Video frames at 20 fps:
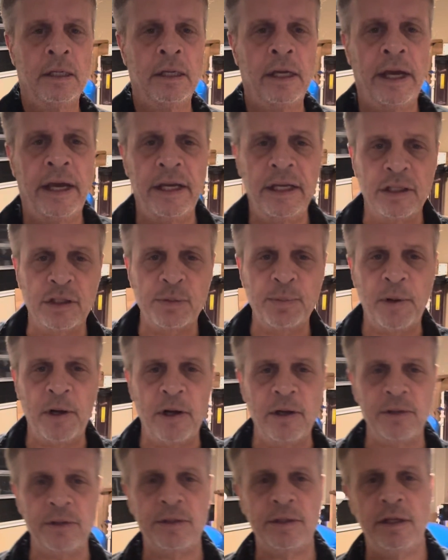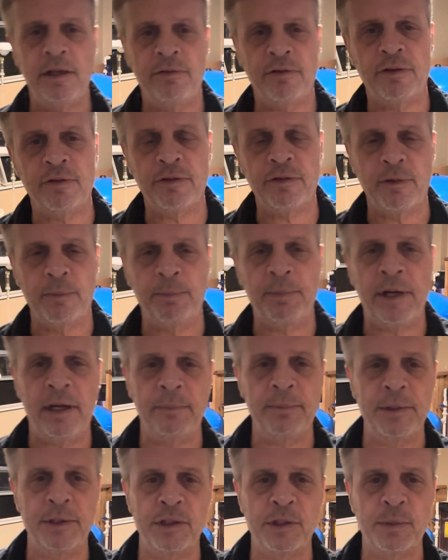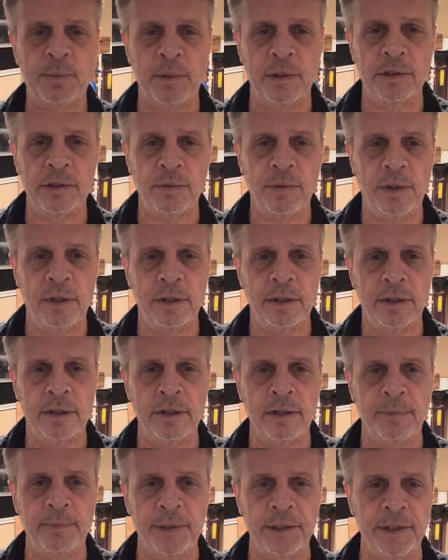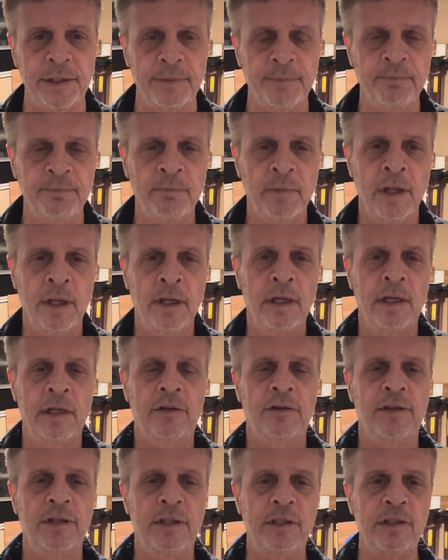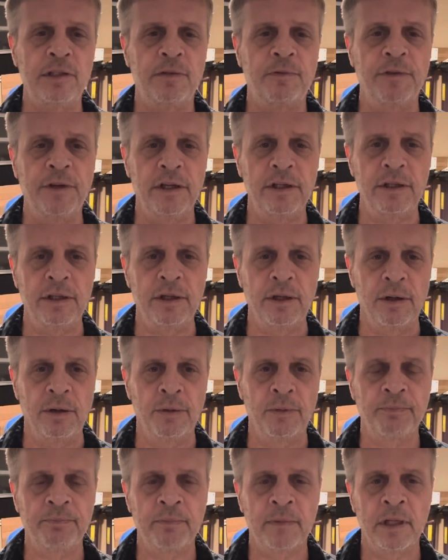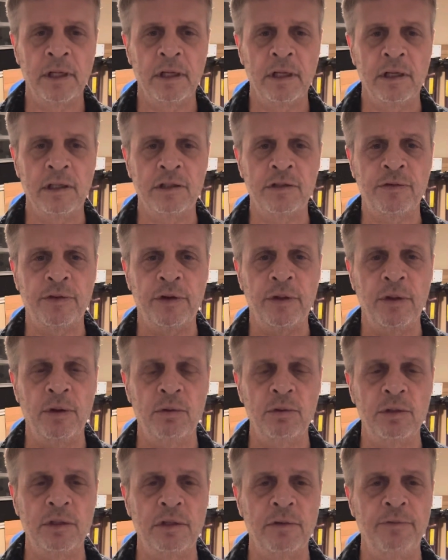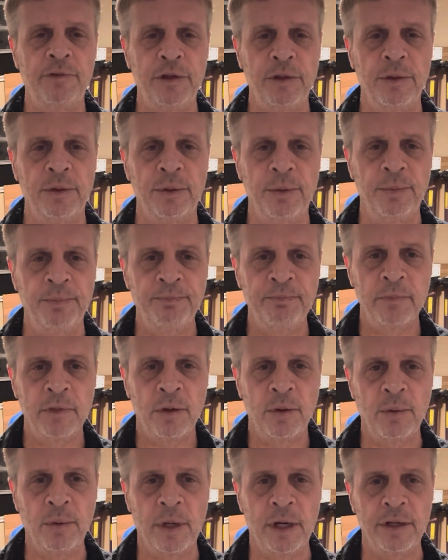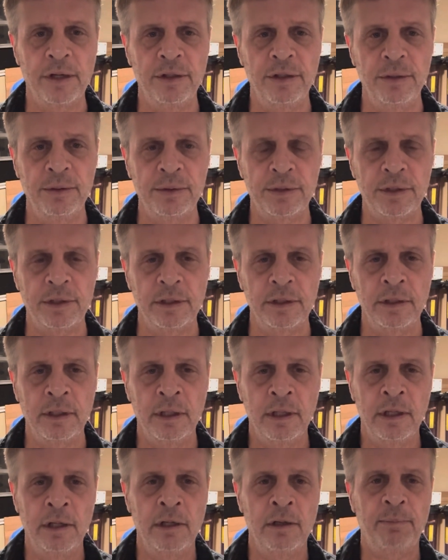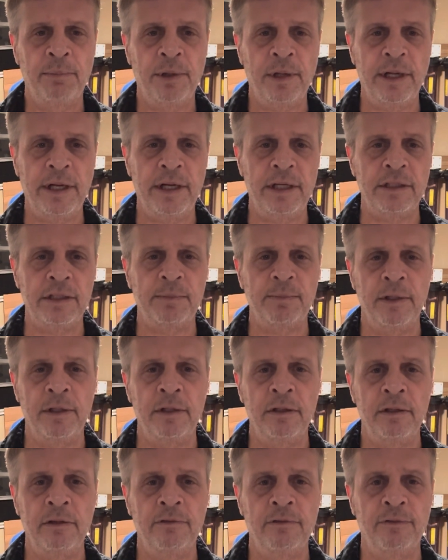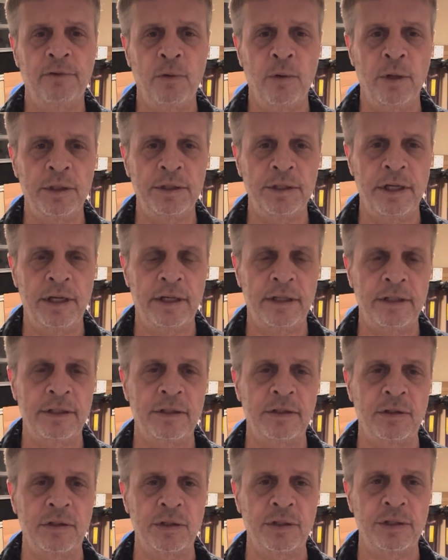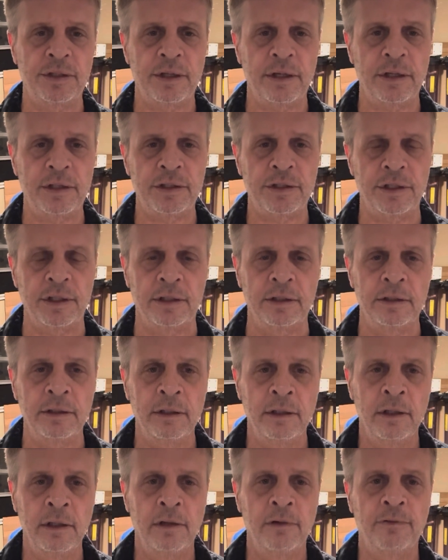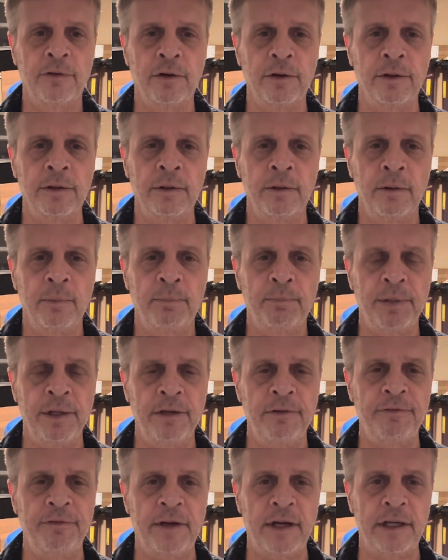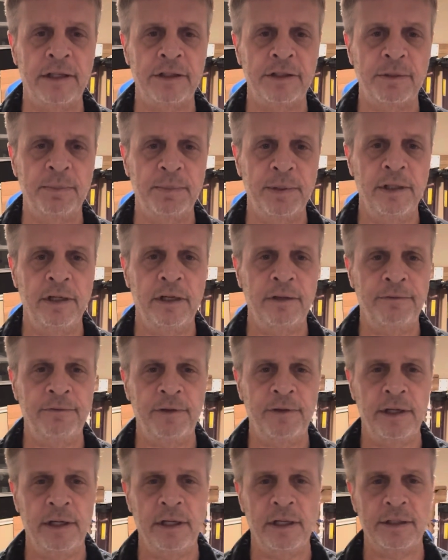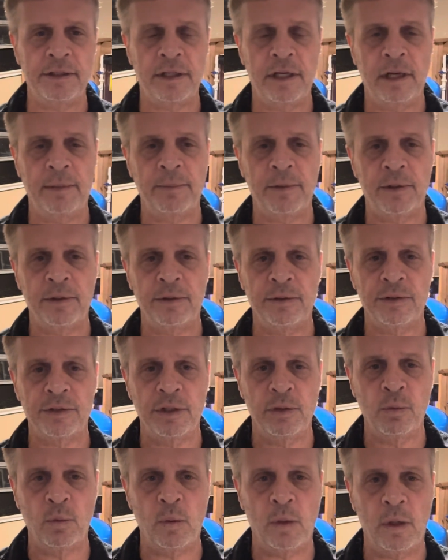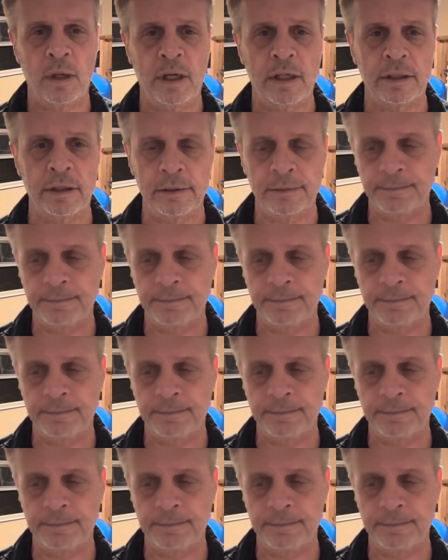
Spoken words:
Hey, it's Paul Seaver from Palm Beach Springs Water Company. This video is for those of you who are using plasma vortex destruction for PFAS chemicals in water.